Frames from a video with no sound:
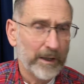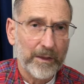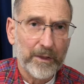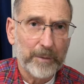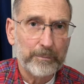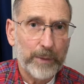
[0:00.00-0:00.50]

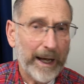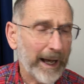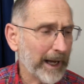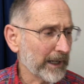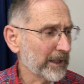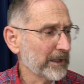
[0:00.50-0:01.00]
The
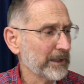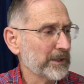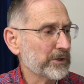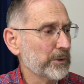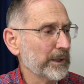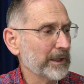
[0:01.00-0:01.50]
back
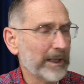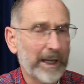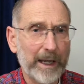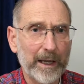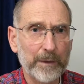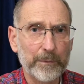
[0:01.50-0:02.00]
is going to
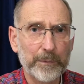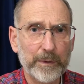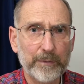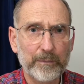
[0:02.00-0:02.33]
have,